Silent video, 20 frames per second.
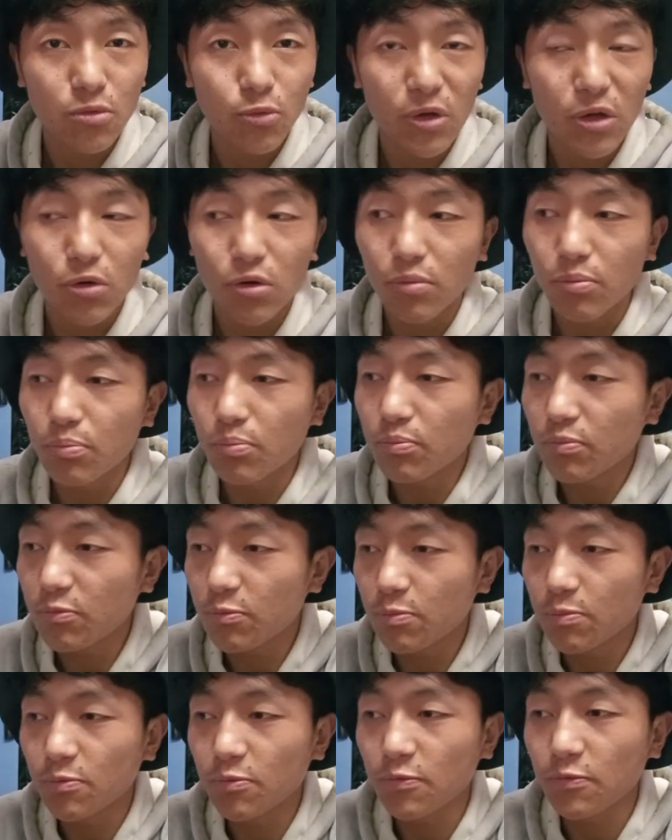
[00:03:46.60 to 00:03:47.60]
we could
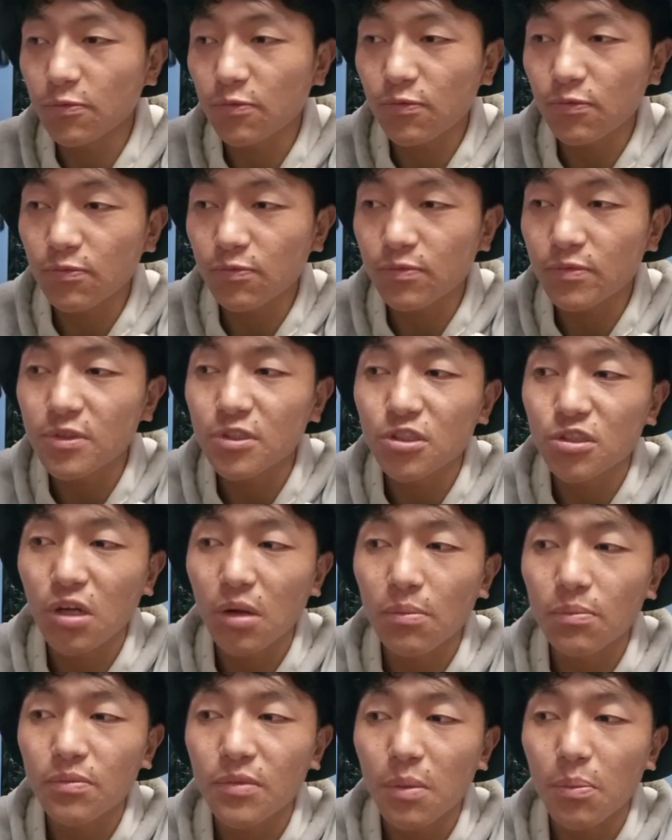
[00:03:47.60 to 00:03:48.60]

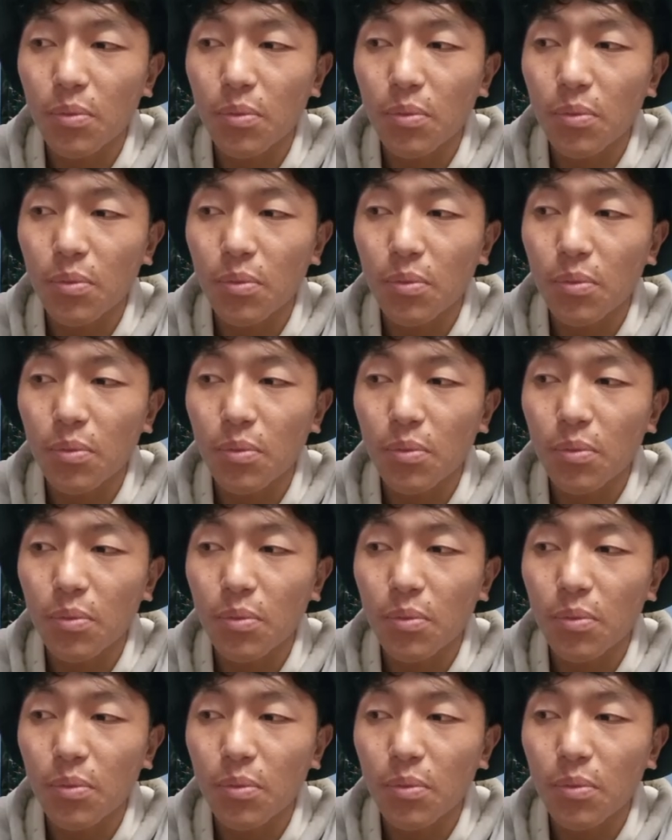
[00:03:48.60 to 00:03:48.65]
sum